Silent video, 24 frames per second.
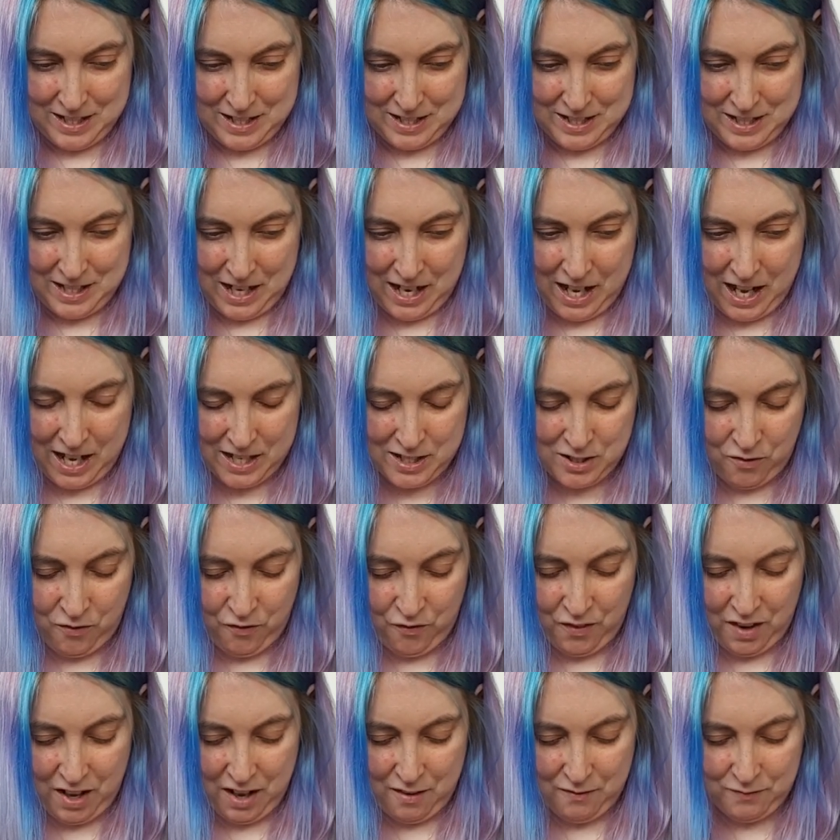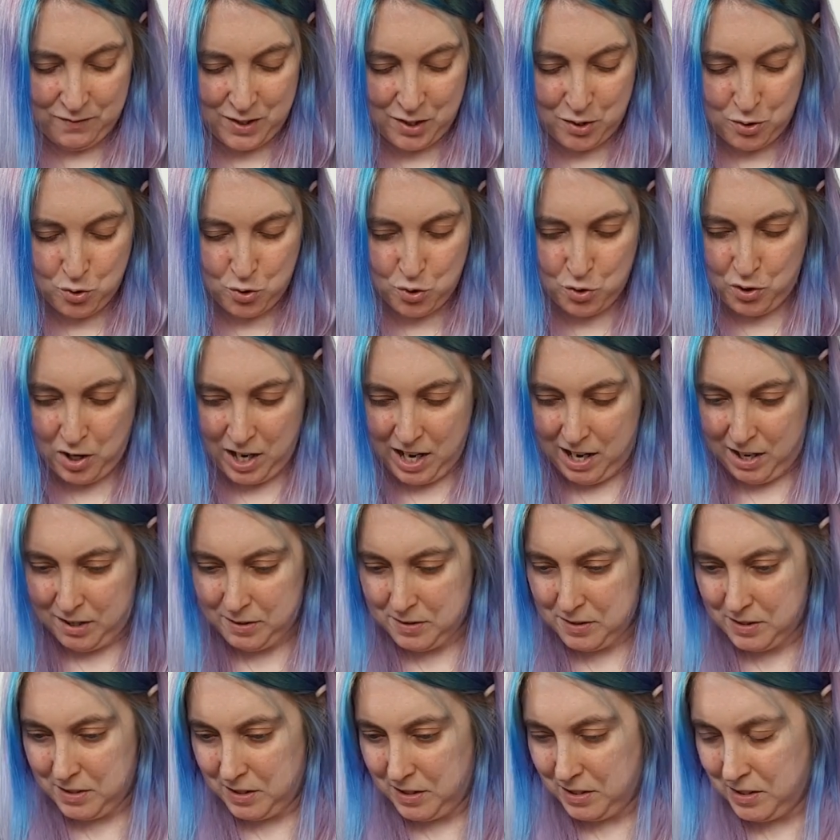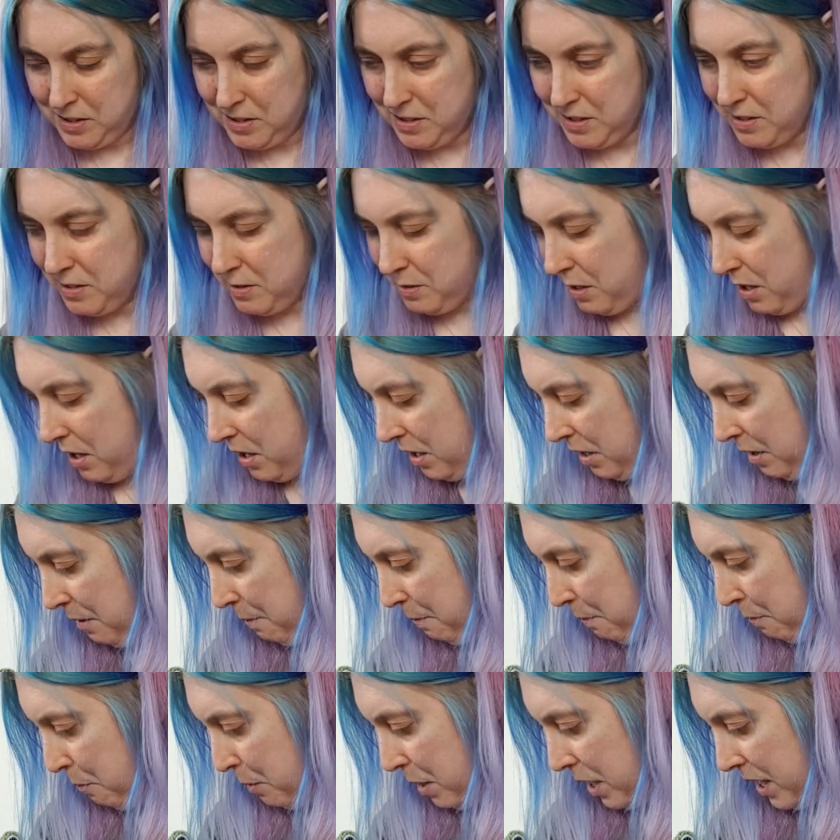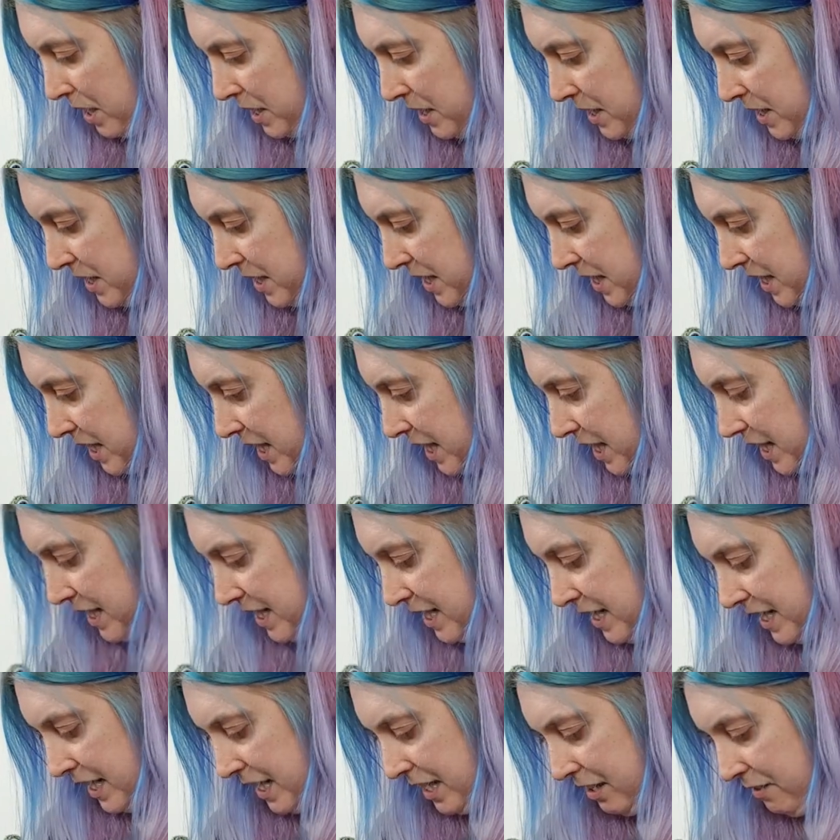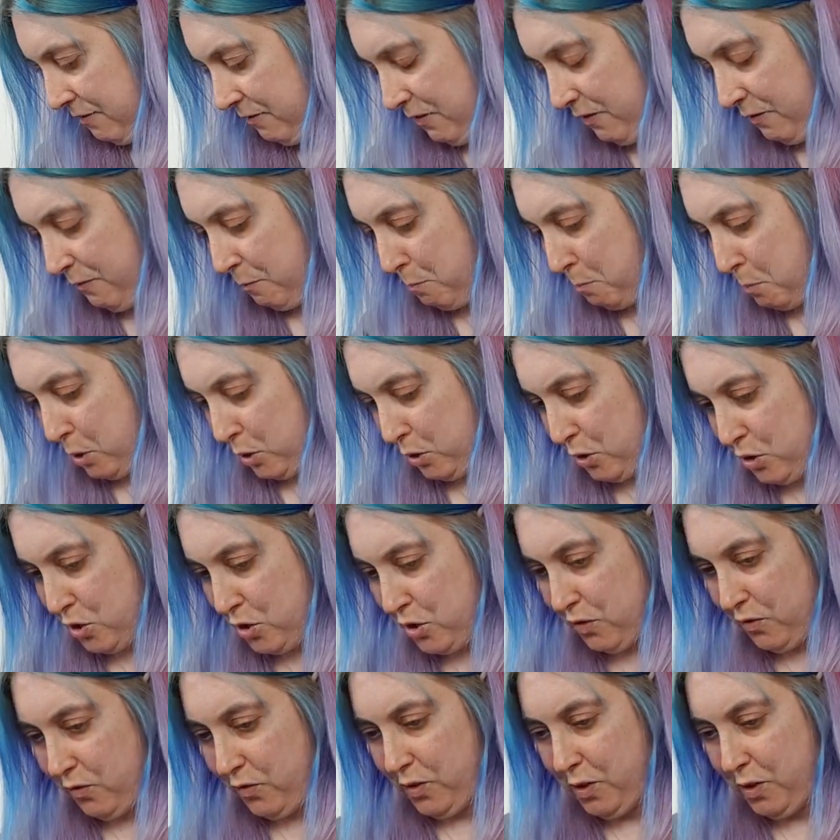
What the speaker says: They had a fair few trousers, but I did leave a bunch of